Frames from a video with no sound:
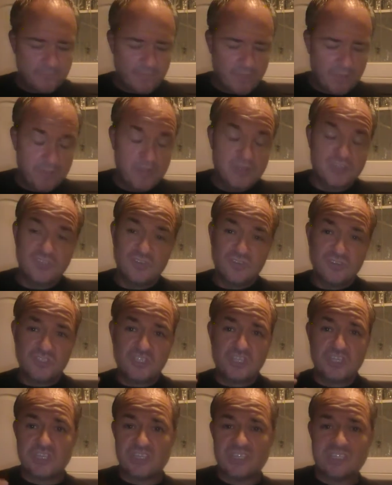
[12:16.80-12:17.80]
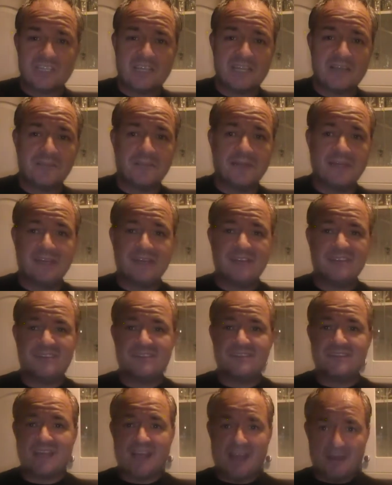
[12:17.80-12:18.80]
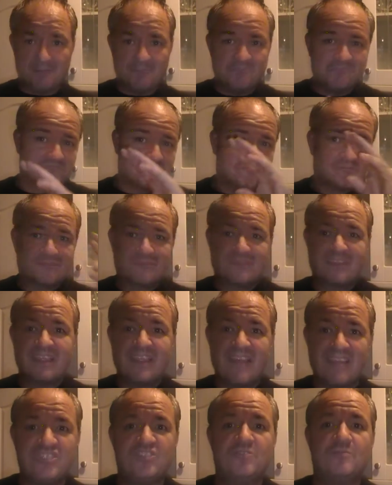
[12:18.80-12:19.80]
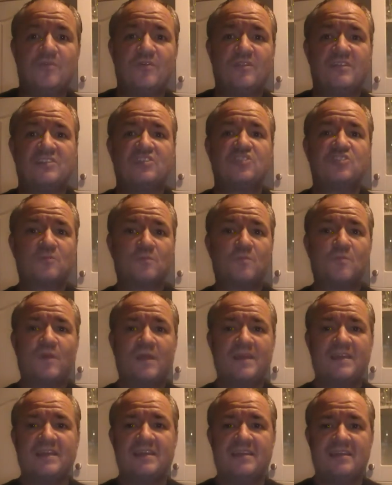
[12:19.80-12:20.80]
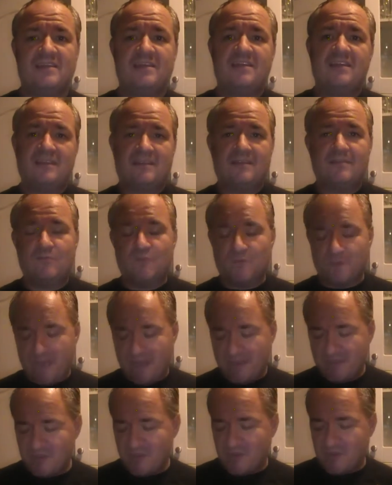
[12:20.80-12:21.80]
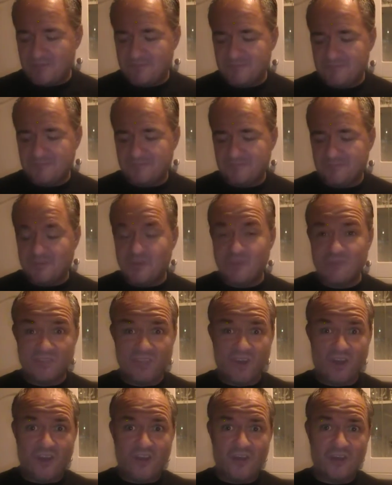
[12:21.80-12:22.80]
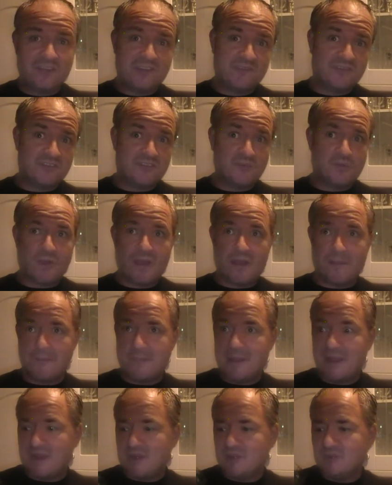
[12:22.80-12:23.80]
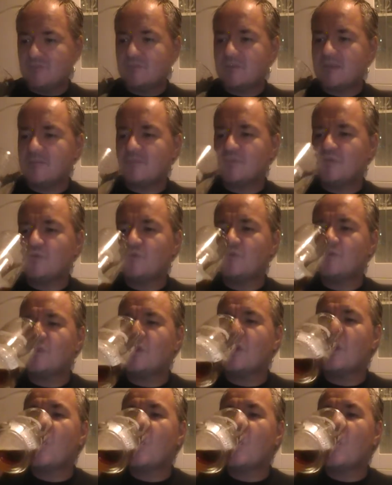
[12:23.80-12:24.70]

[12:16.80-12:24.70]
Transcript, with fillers: but as long as you can see me and I'm legible in some way we'll carry on if not I'll have to go out and buy a new camcorder